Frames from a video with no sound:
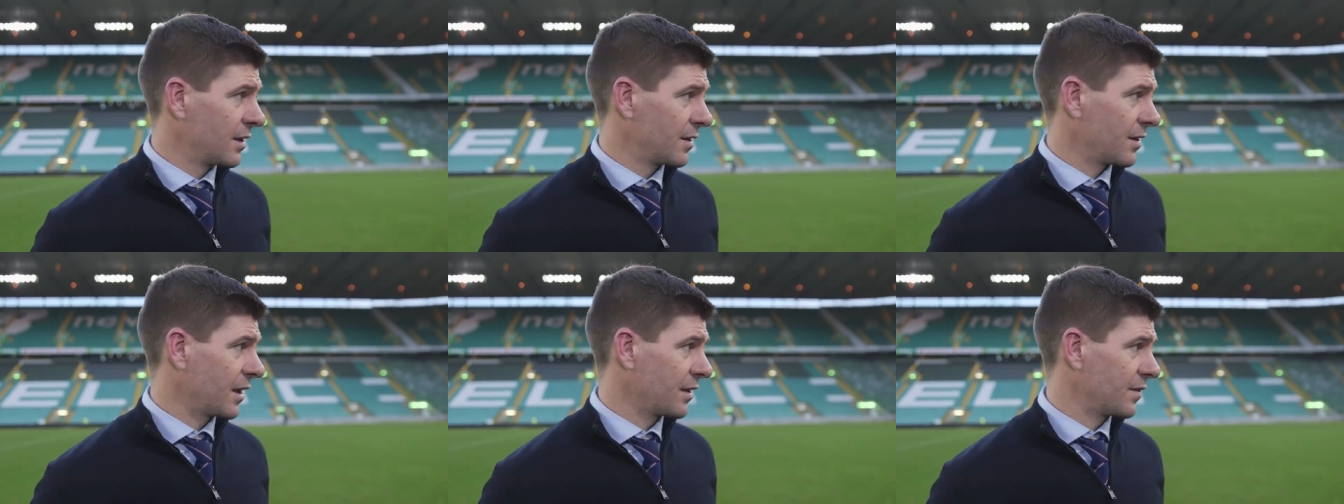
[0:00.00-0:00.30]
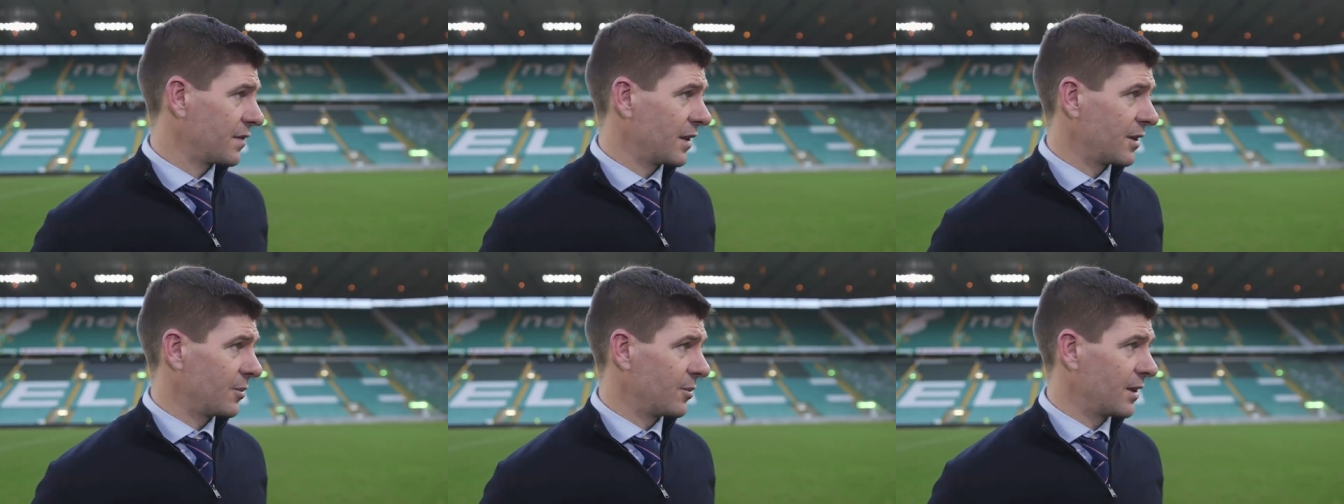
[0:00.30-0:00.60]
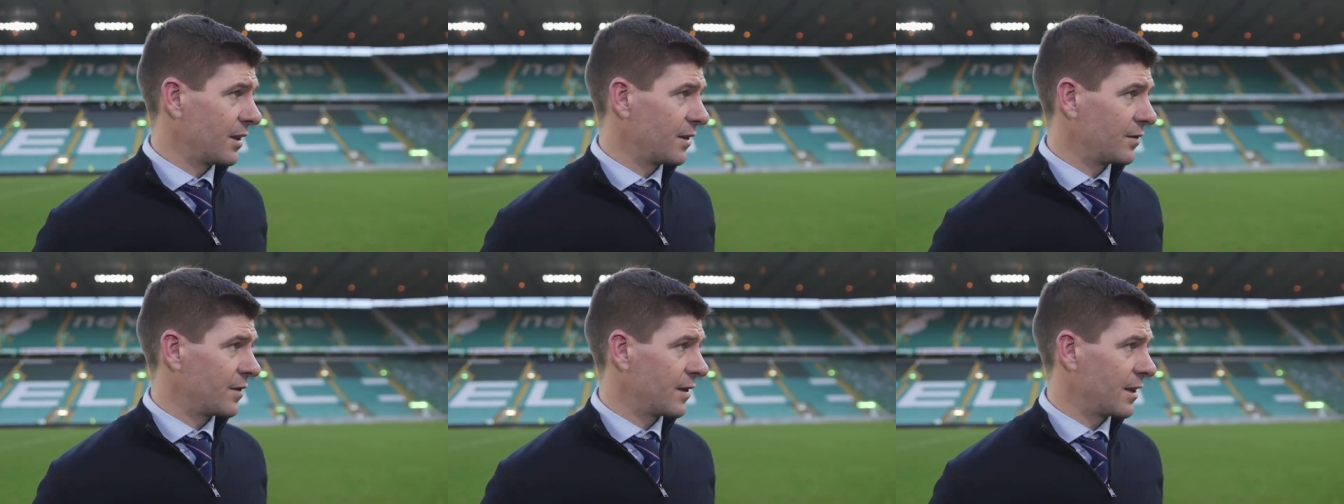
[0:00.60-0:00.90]
thankfully
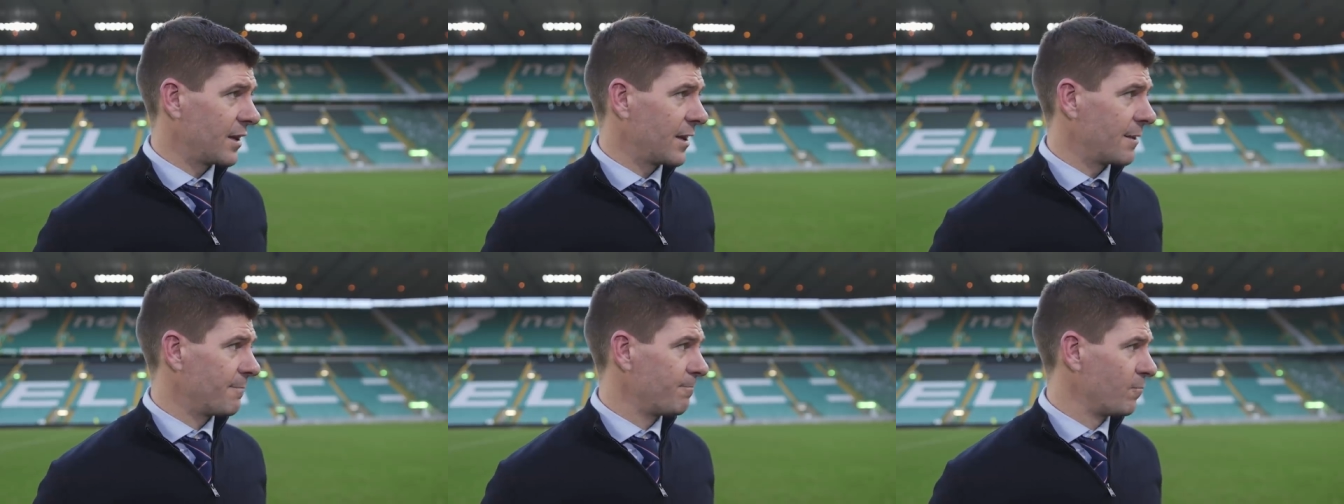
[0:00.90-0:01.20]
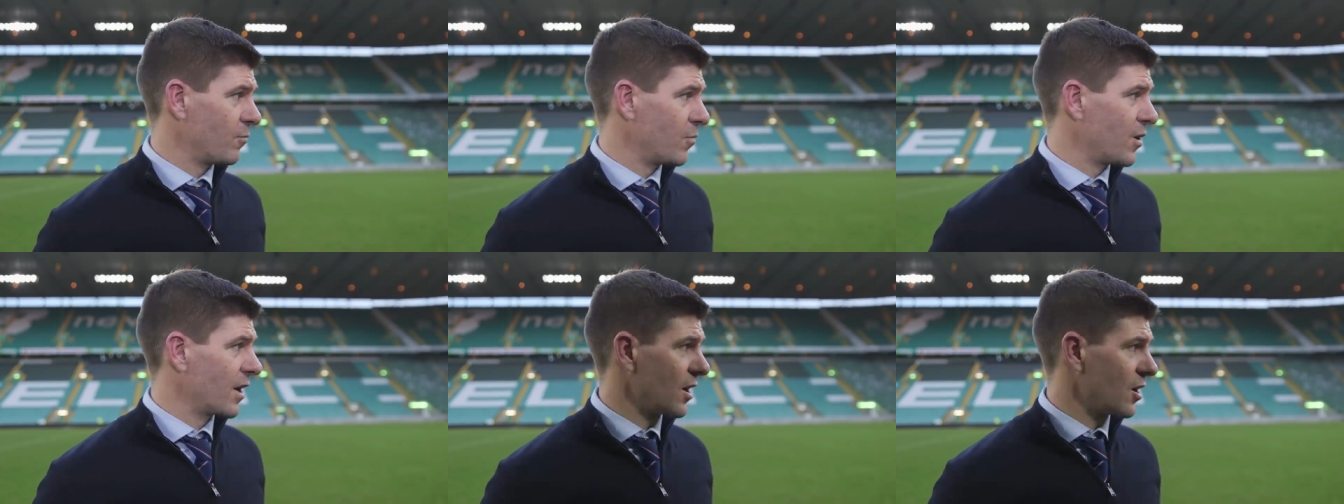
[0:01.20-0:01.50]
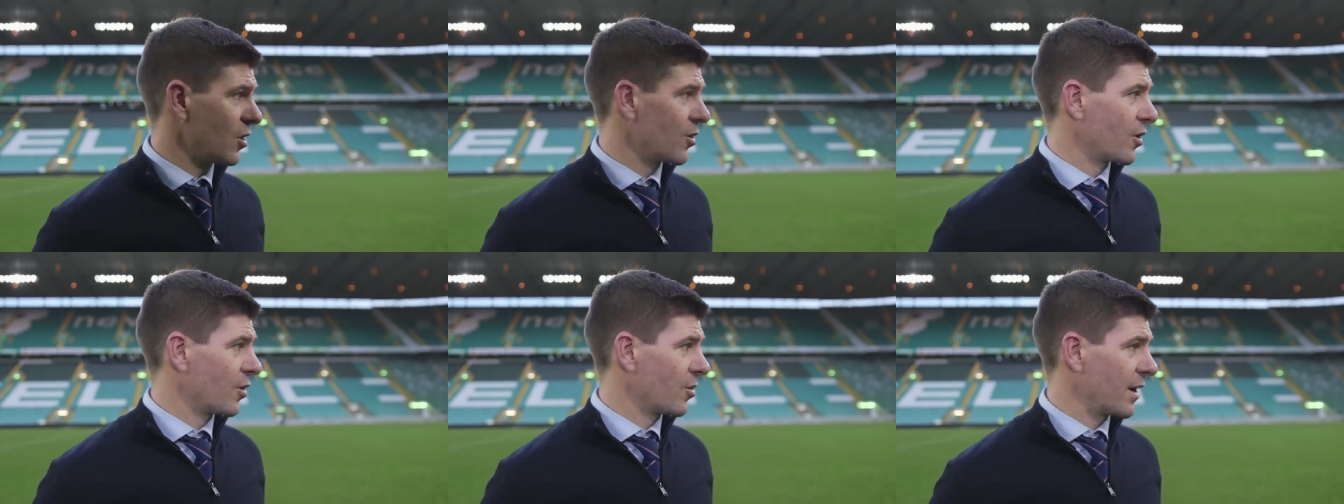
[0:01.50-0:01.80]
we're
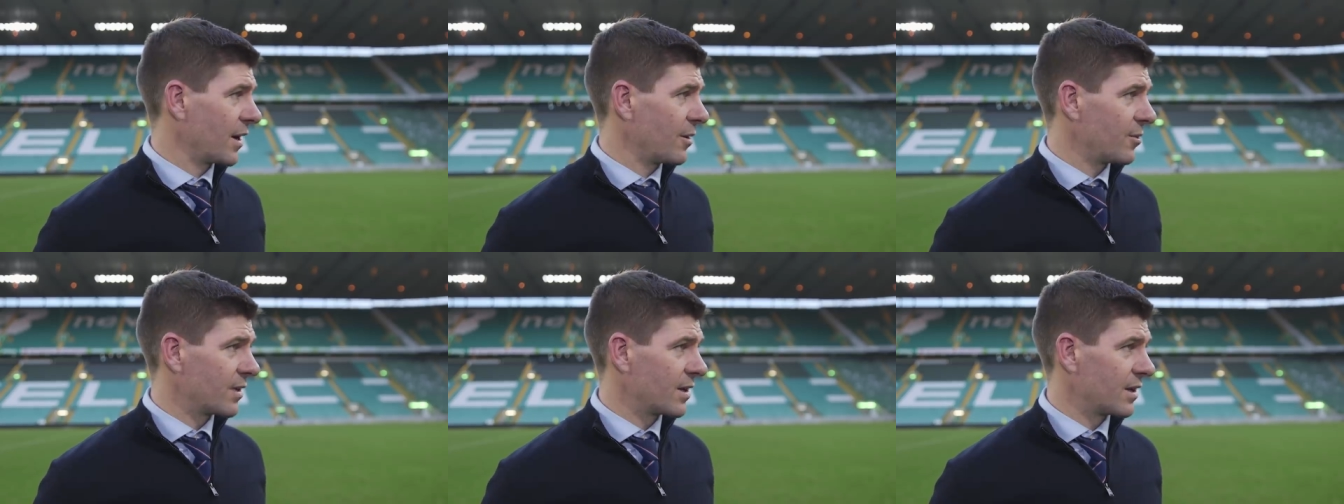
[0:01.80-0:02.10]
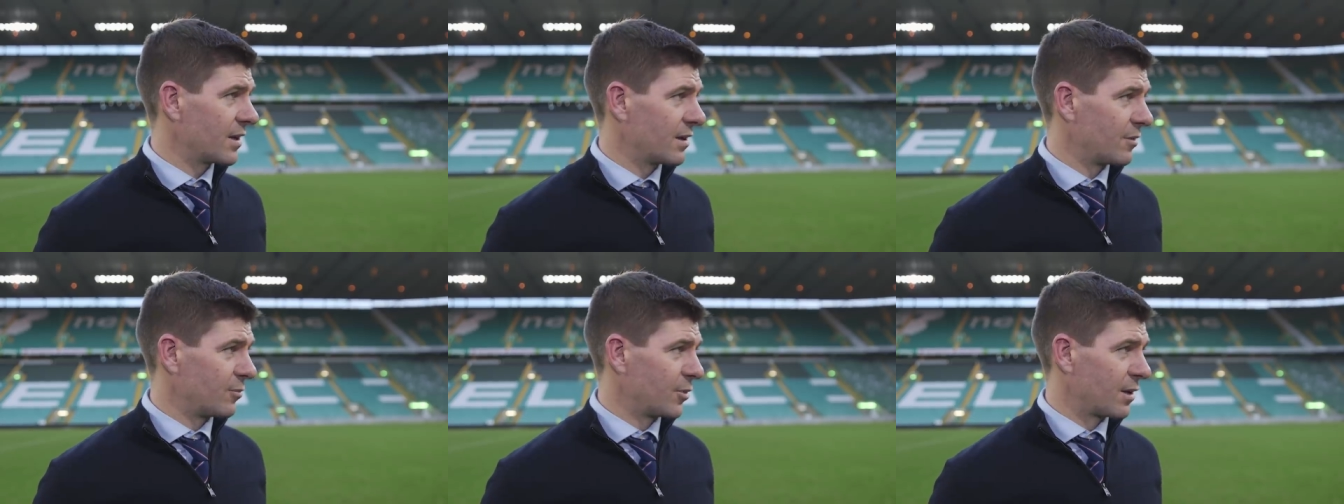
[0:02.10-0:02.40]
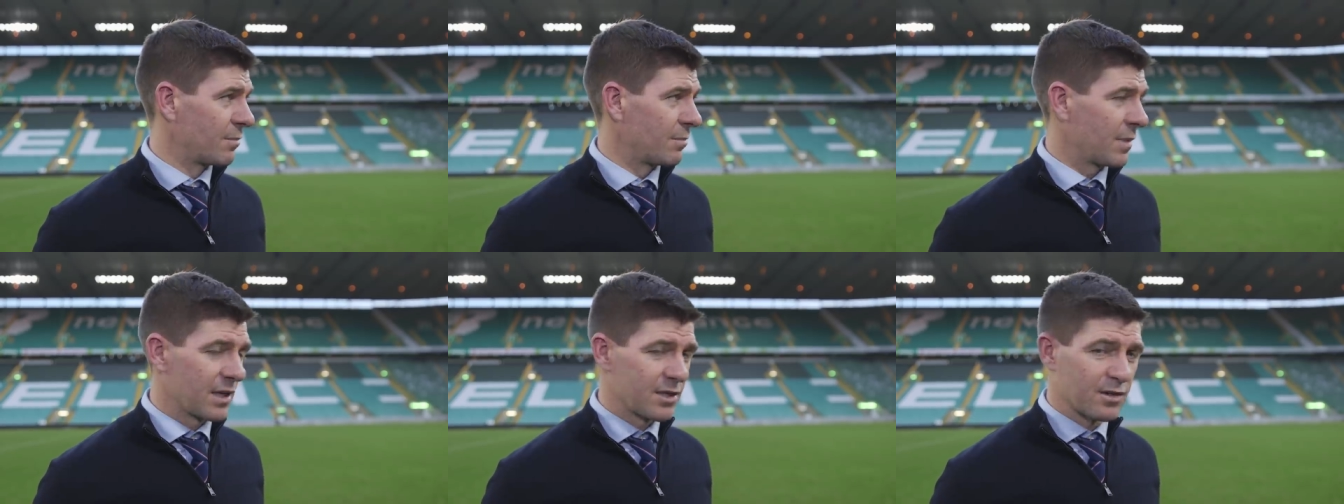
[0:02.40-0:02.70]
going away with
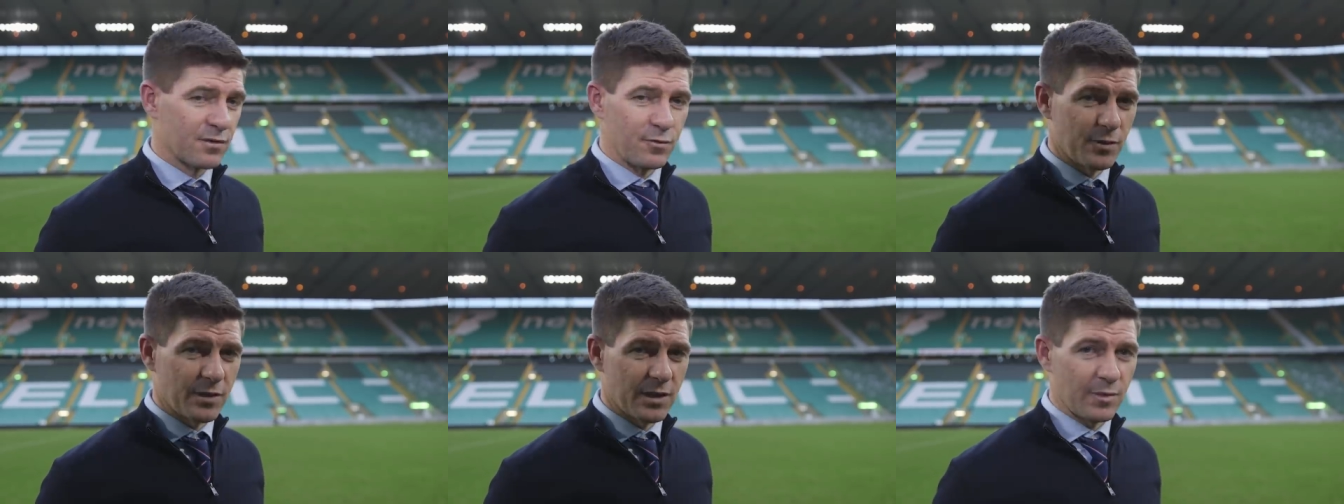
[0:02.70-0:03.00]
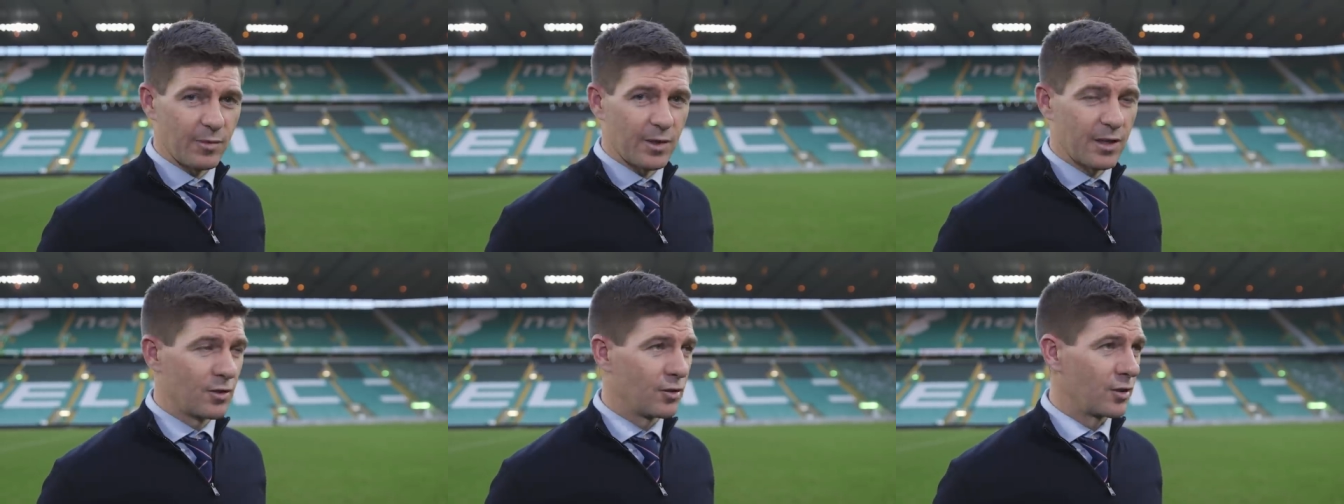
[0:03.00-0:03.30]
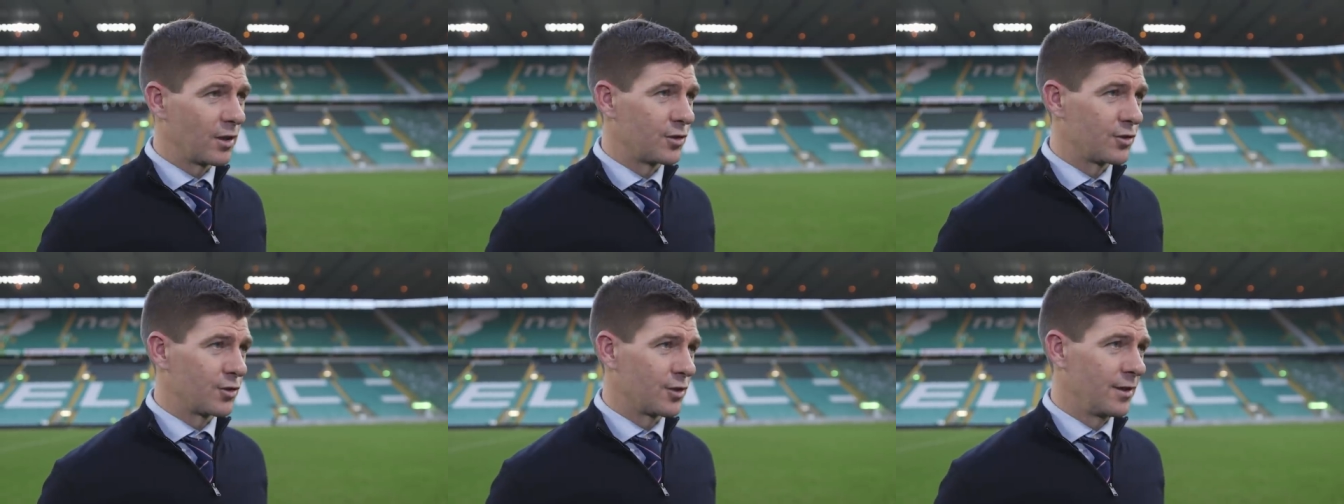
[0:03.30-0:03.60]
a massive win that we can
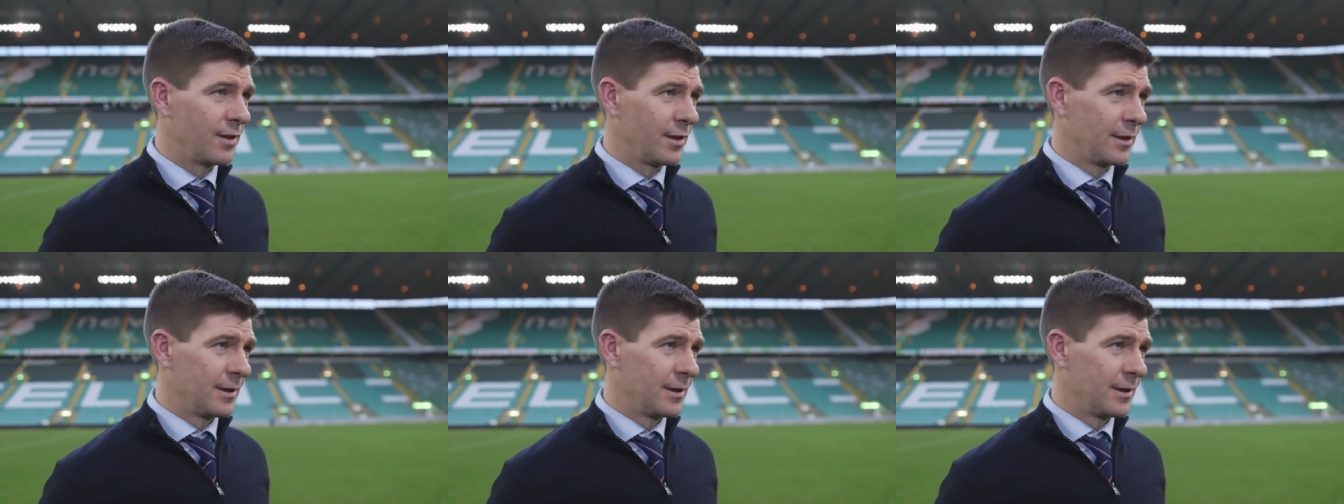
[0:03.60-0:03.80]
all enjoy.